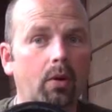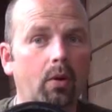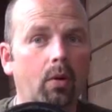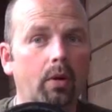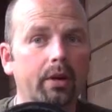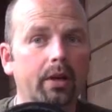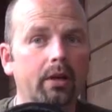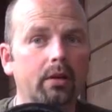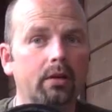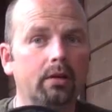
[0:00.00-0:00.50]
to
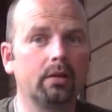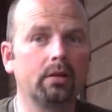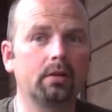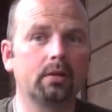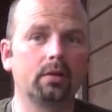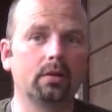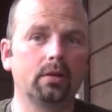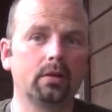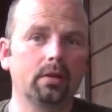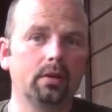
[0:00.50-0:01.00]
order
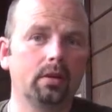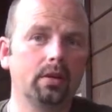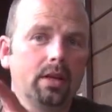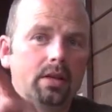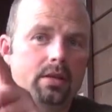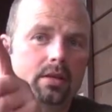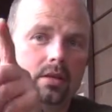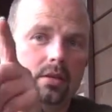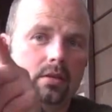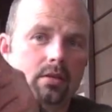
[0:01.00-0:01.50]

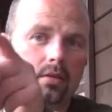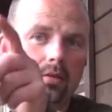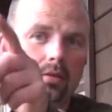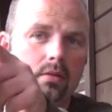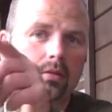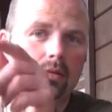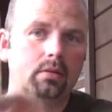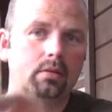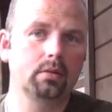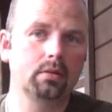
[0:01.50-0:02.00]
this
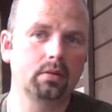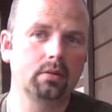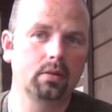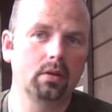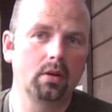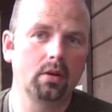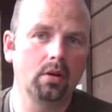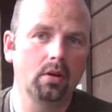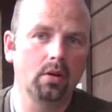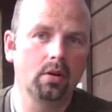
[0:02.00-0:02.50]

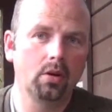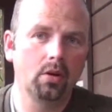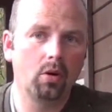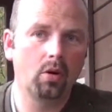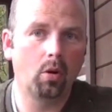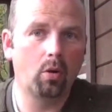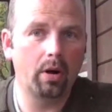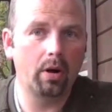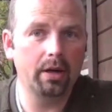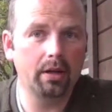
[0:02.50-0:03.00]

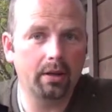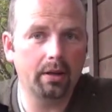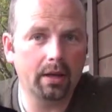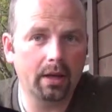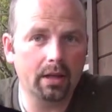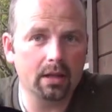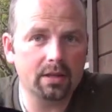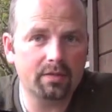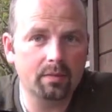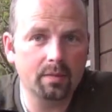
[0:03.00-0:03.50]
or
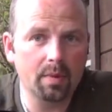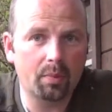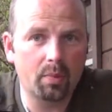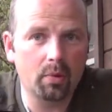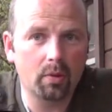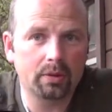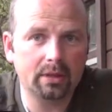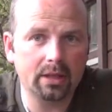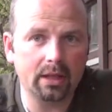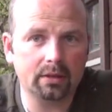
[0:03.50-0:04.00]
anything else from the
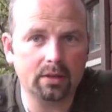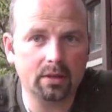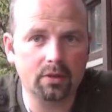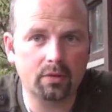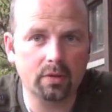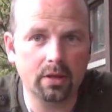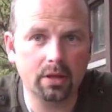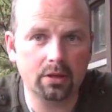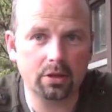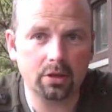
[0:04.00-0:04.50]

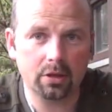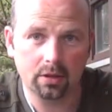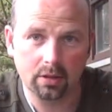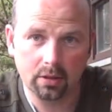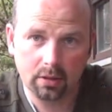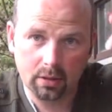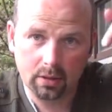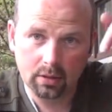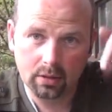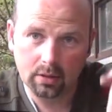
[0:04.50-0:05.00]
Pro-tectors range,
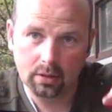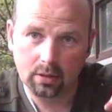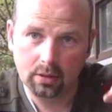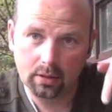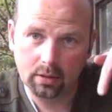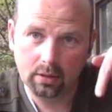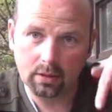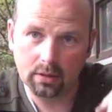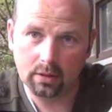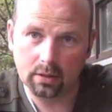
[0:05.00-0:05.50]

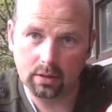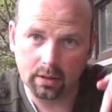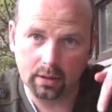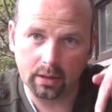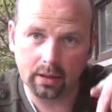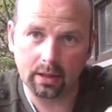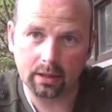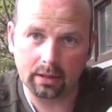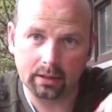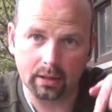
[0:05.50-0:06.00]
you
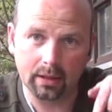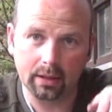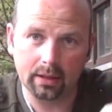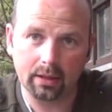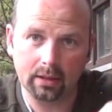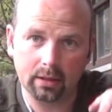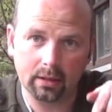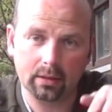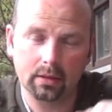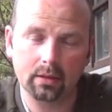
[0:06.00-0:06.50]
can click the
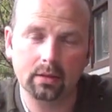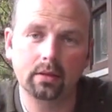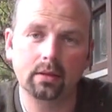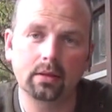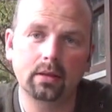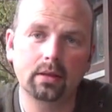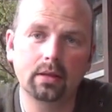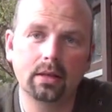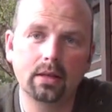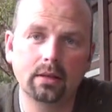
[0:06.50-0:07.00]
link
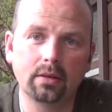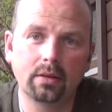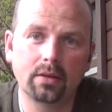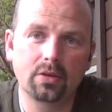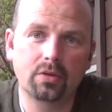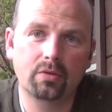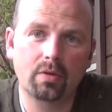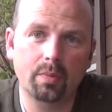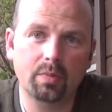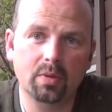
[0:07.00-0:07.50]
in the
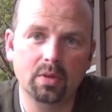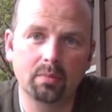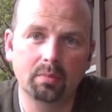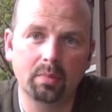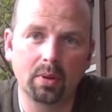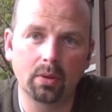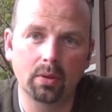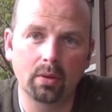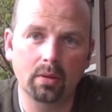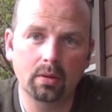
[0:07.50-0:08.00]
description
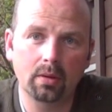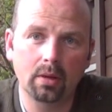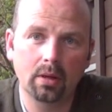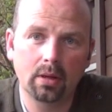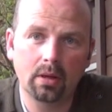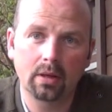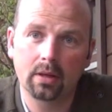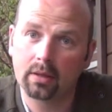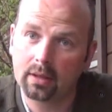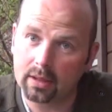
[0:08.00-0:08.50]
below.
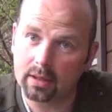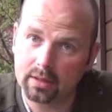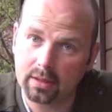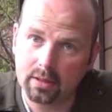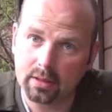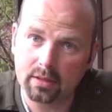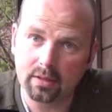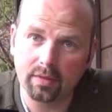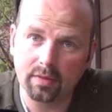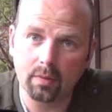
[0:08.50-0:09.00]
That
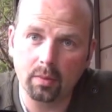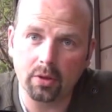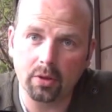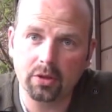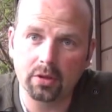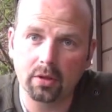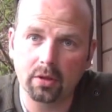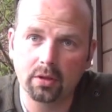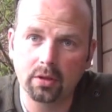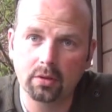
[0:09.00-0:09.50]
is if you're
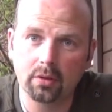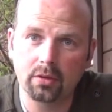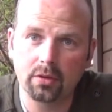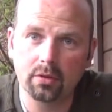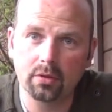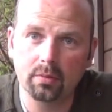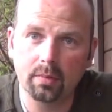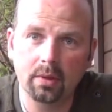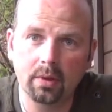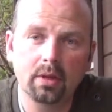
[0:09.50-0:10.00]
watching on
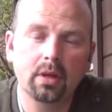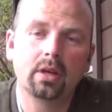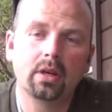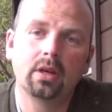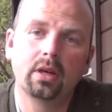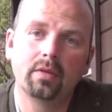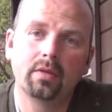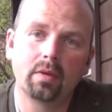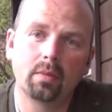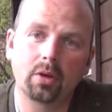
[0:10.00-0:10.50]
YouTube.
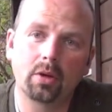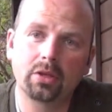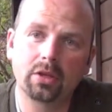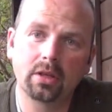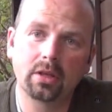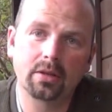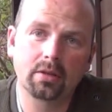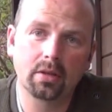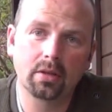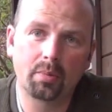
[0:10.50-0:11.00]
If you're
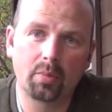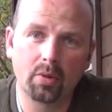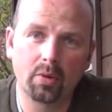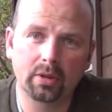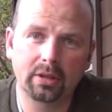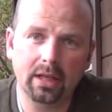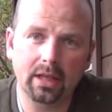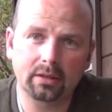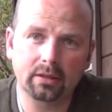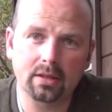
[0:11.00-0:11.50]
watching this on the
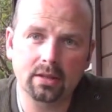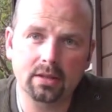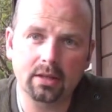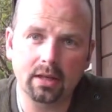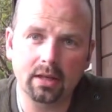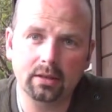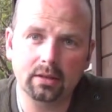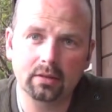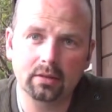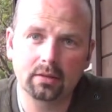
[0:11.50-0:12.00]
Pro-tectors
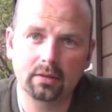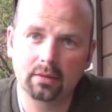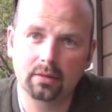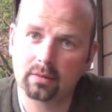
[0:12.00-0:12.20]
site,